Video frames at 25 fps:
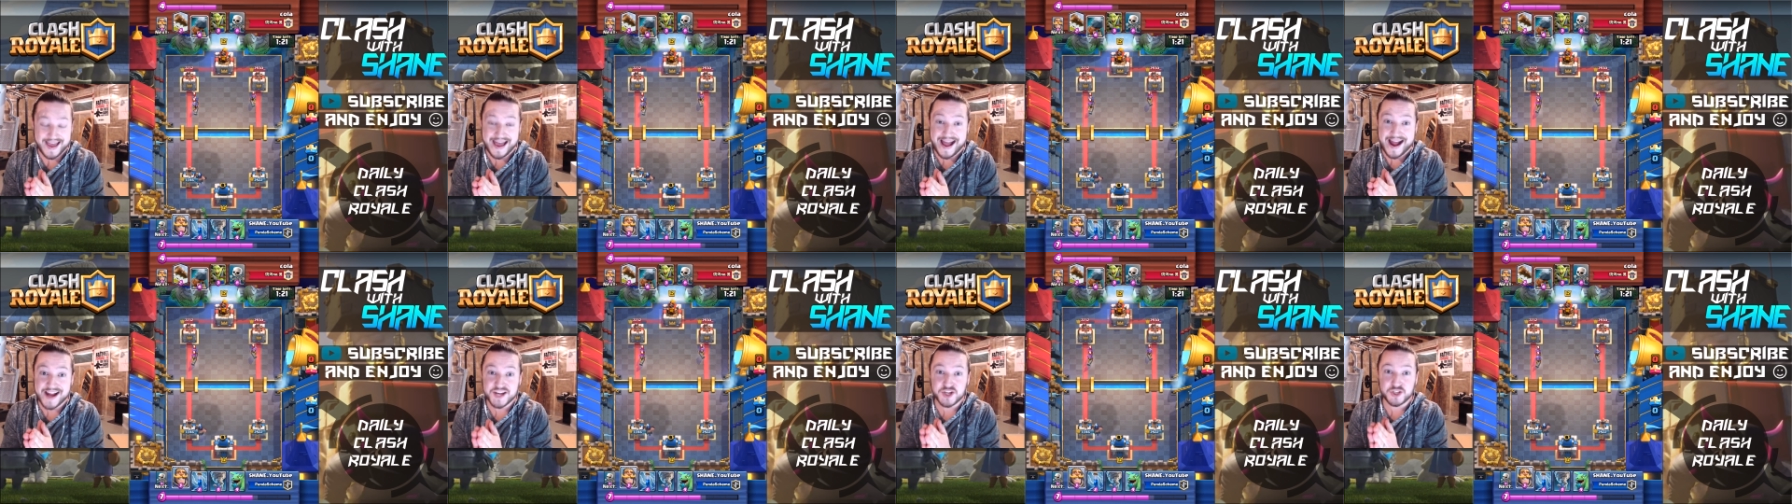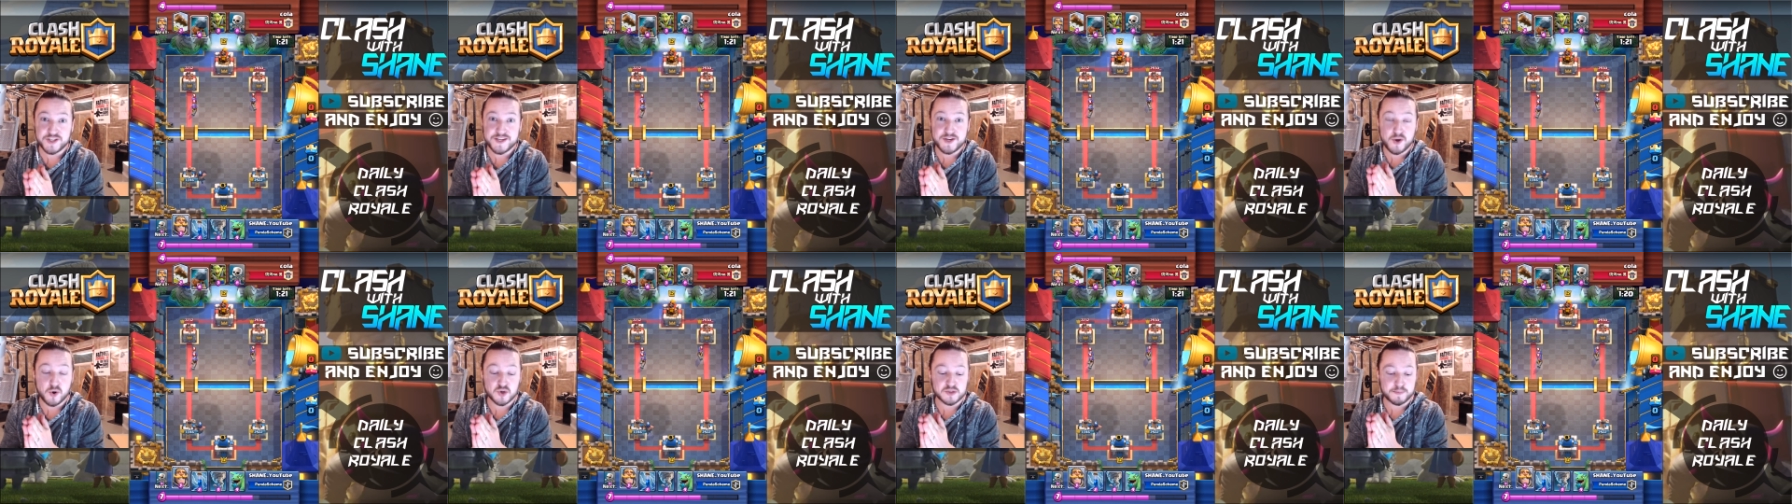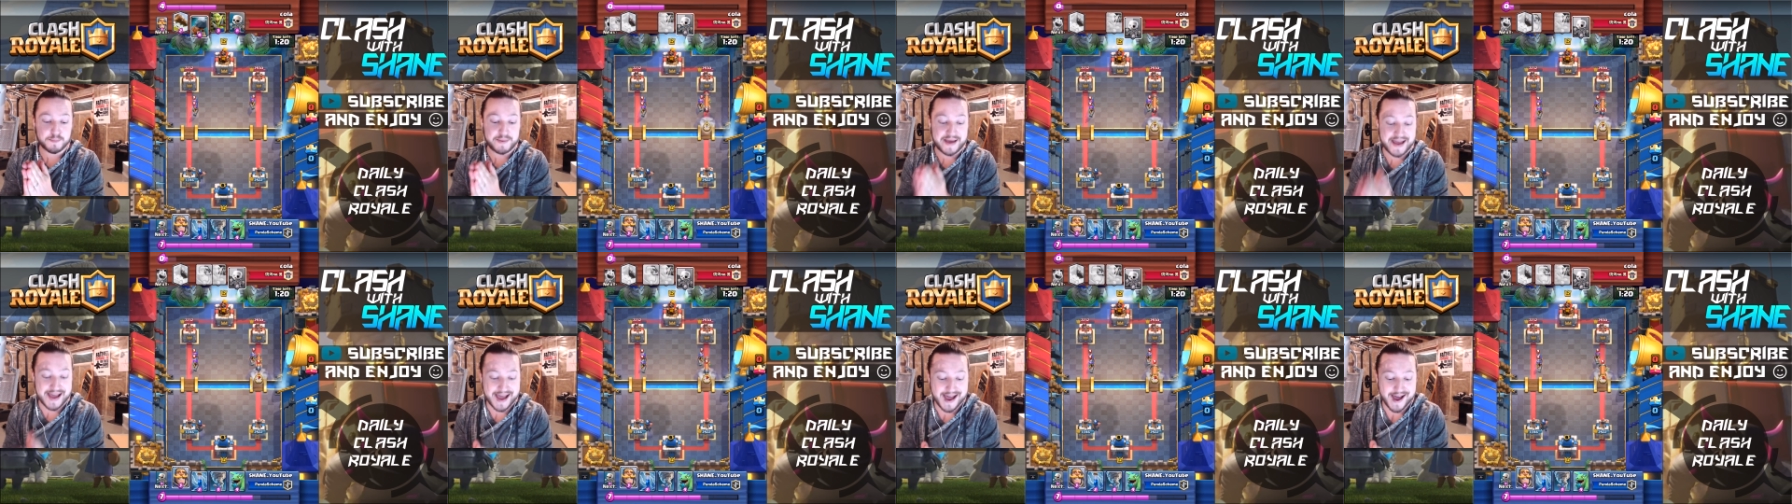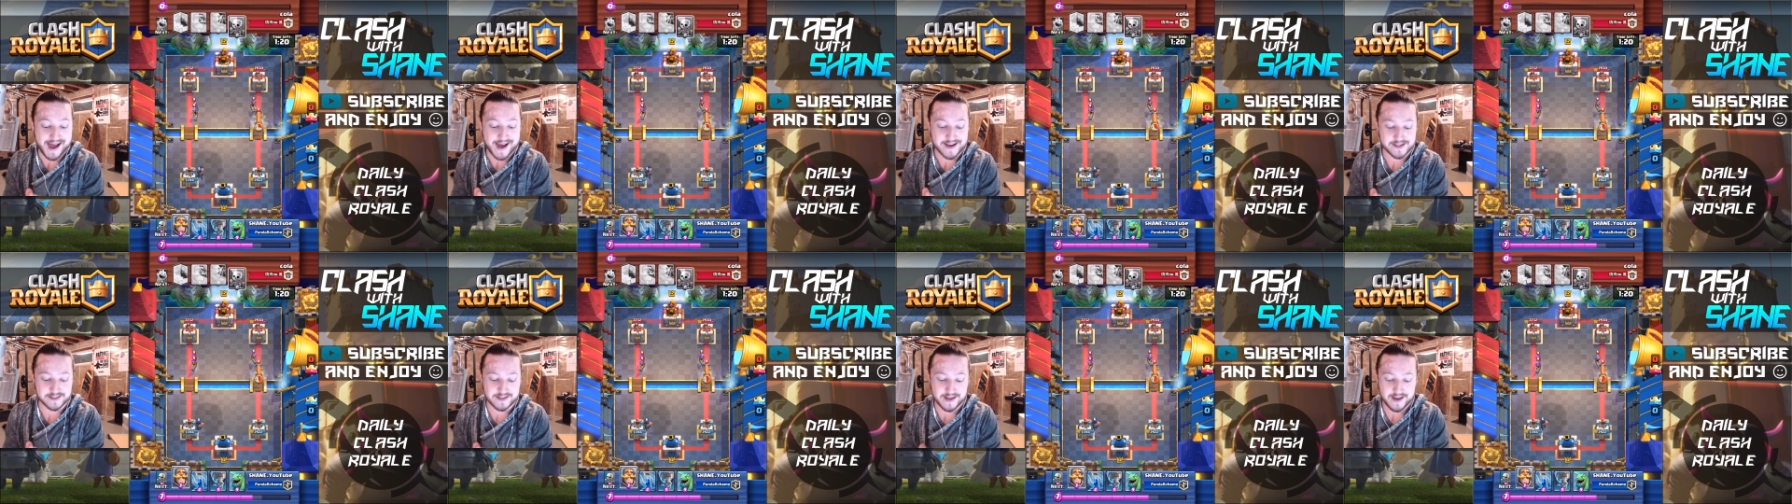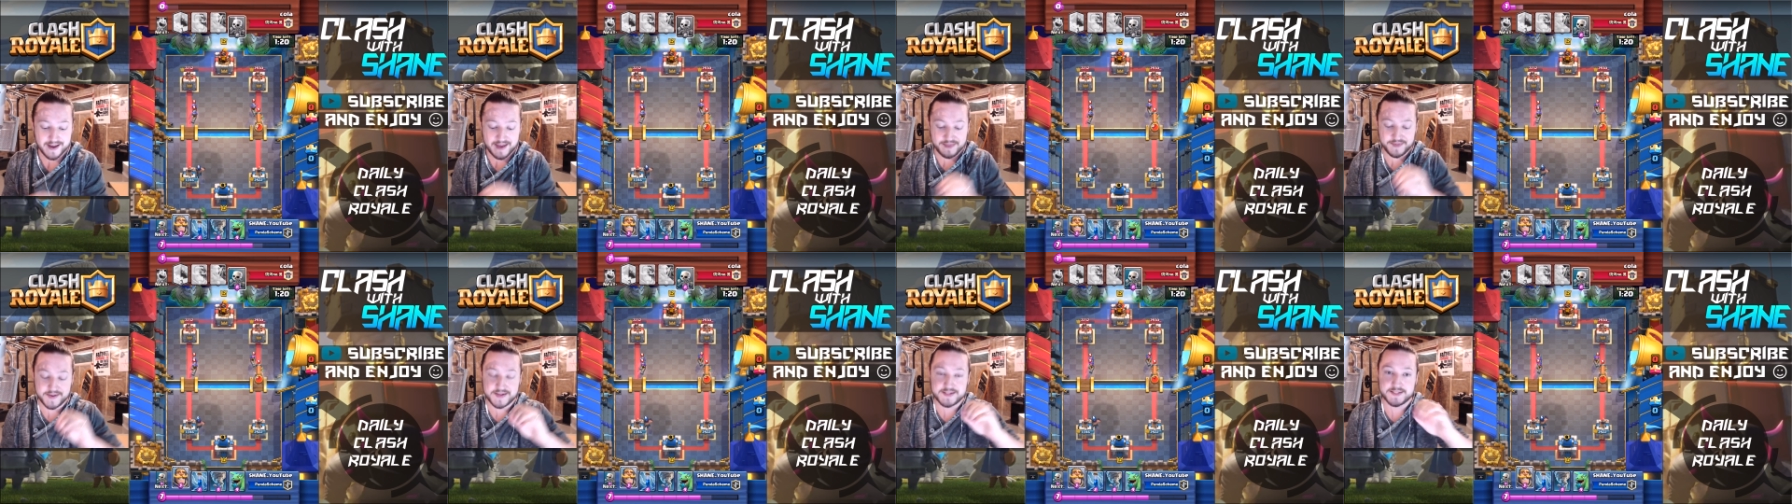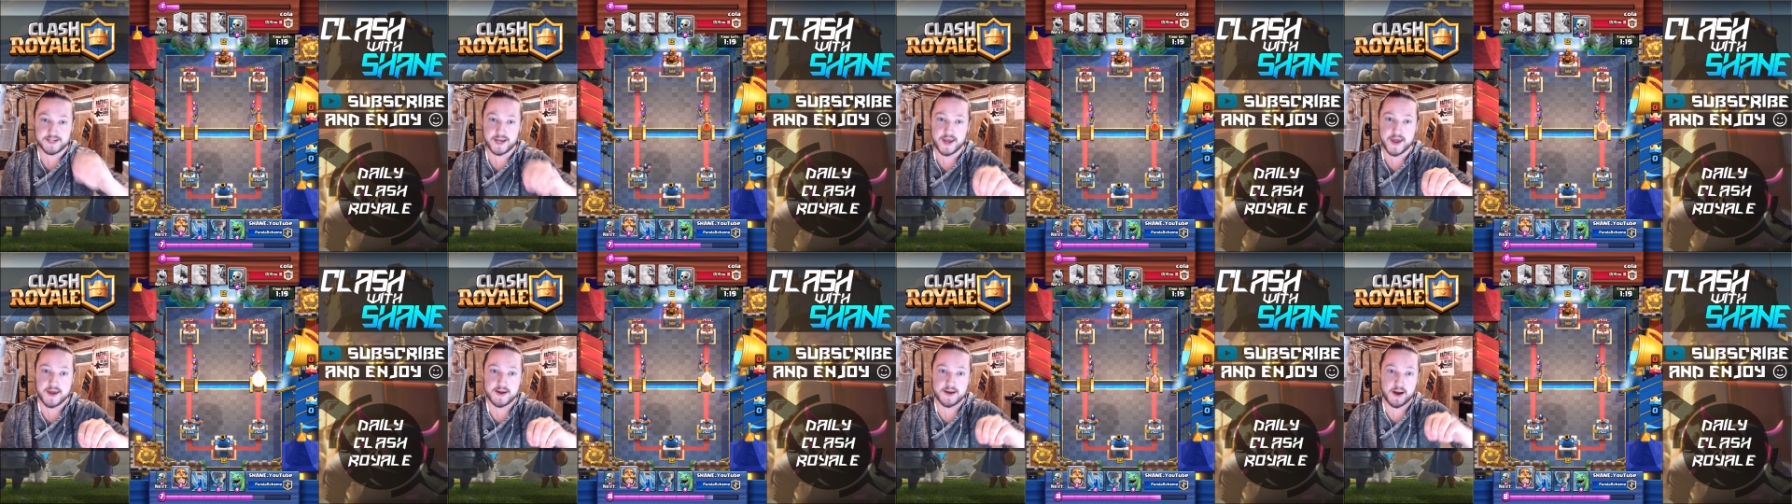actually goes past
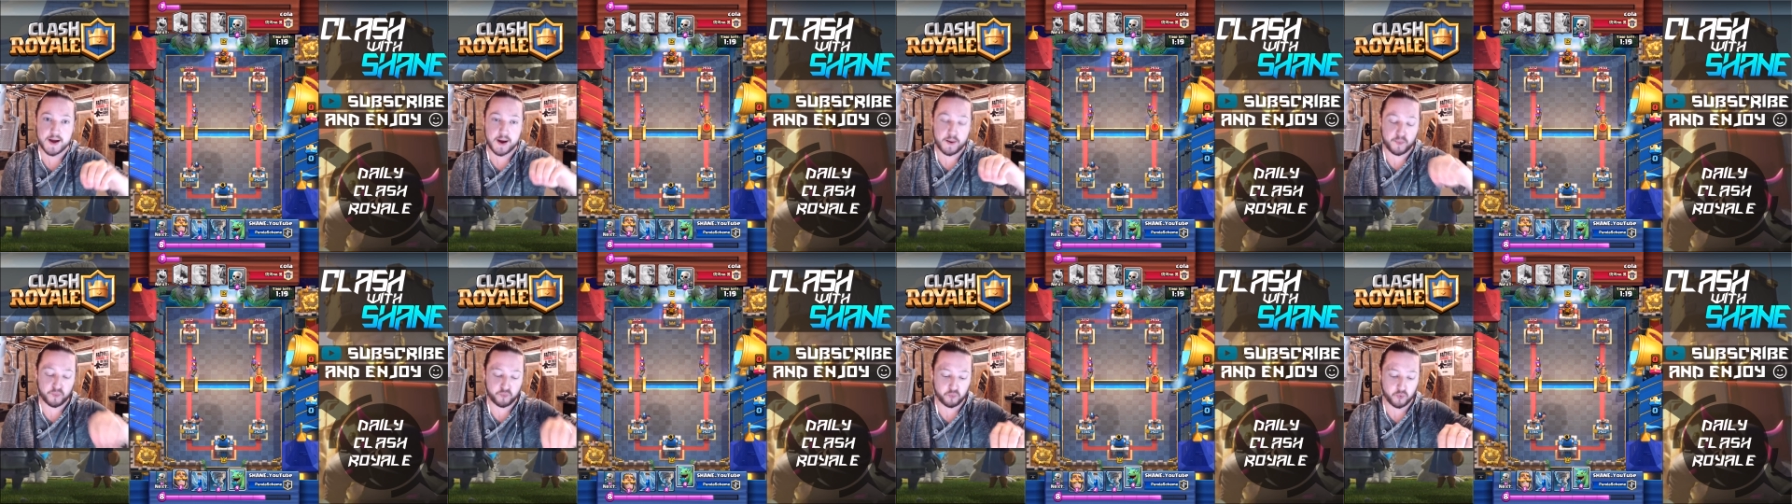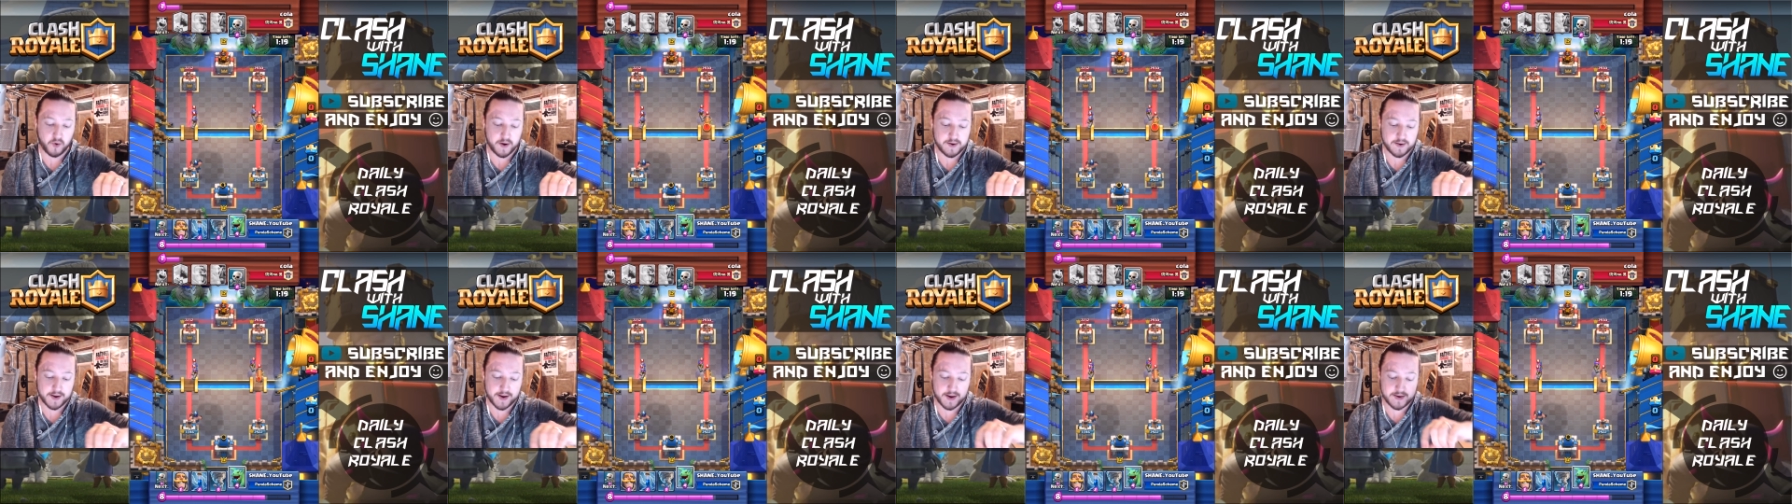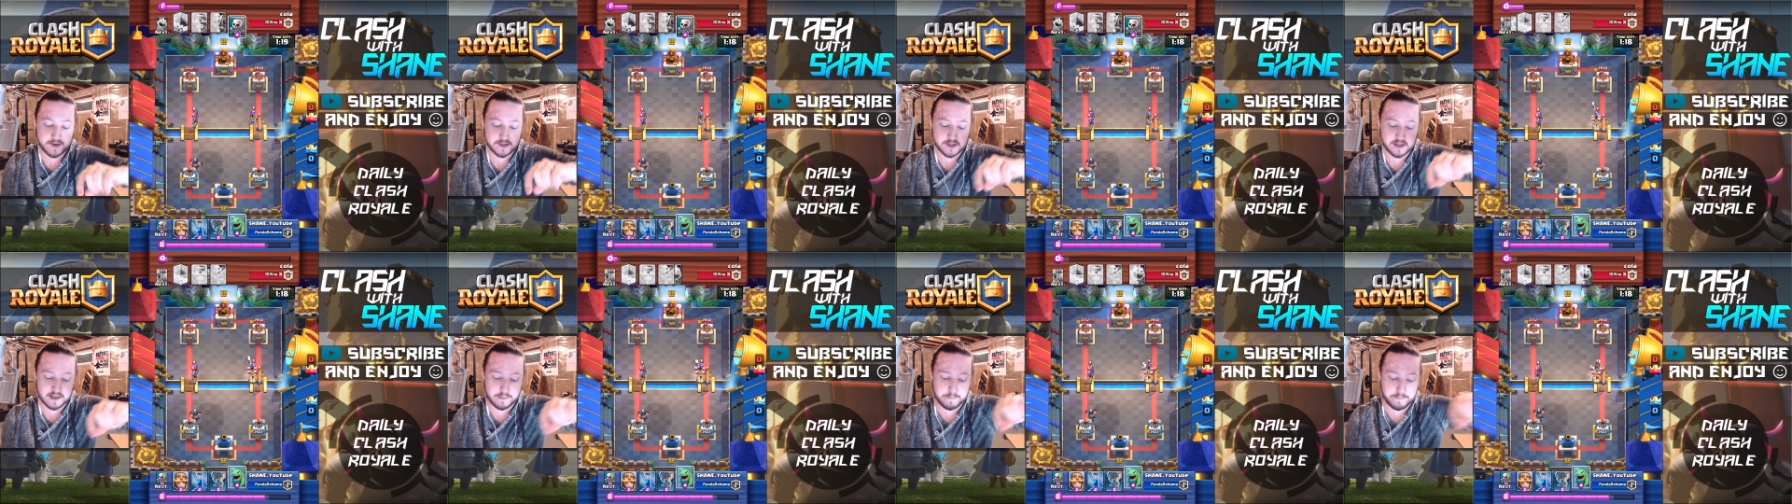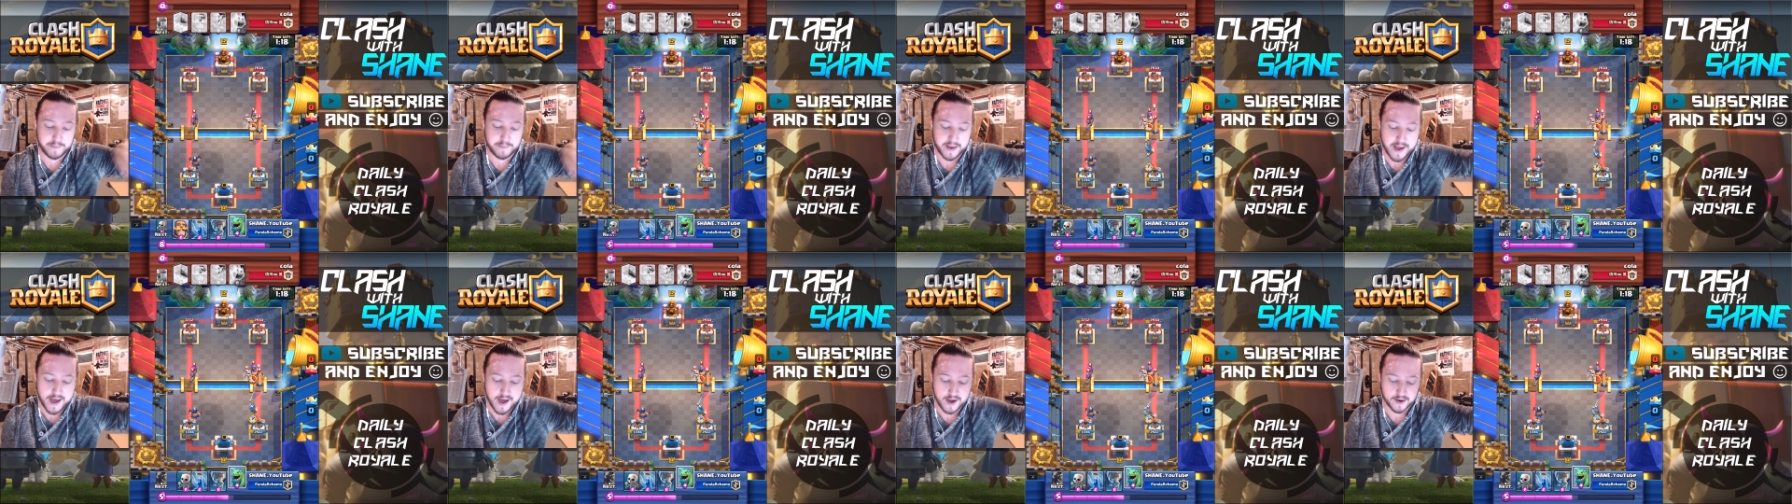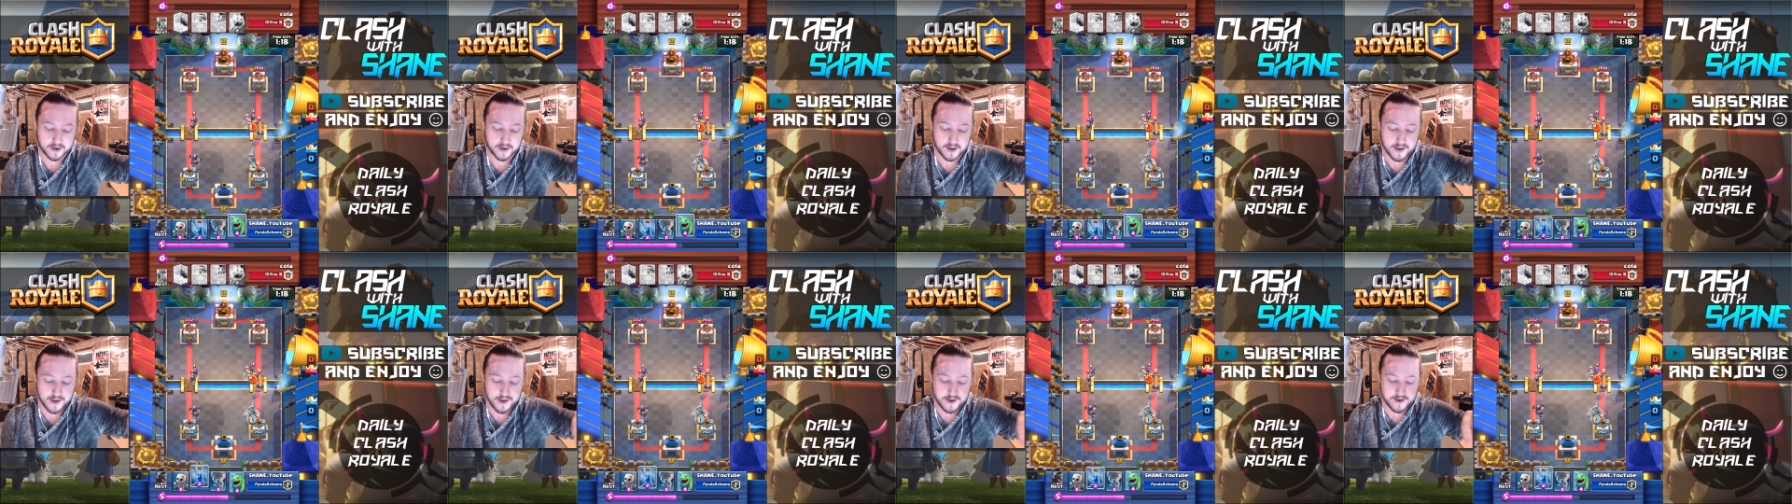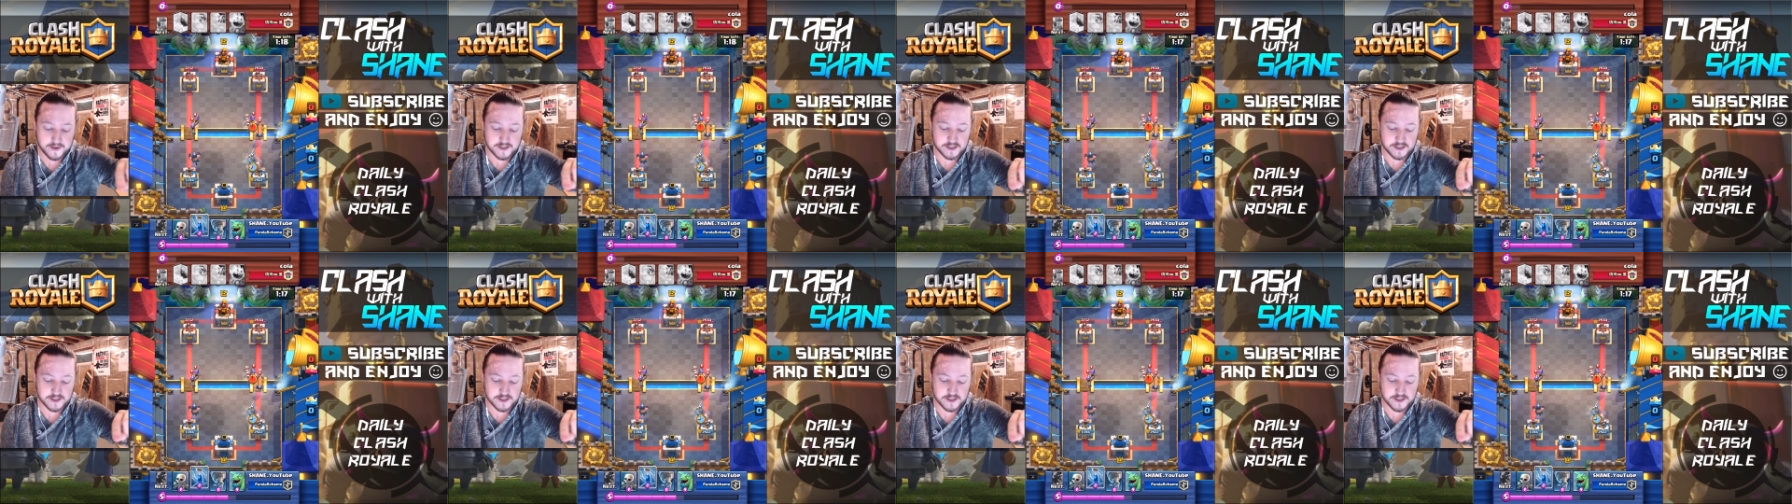the tank up front into the back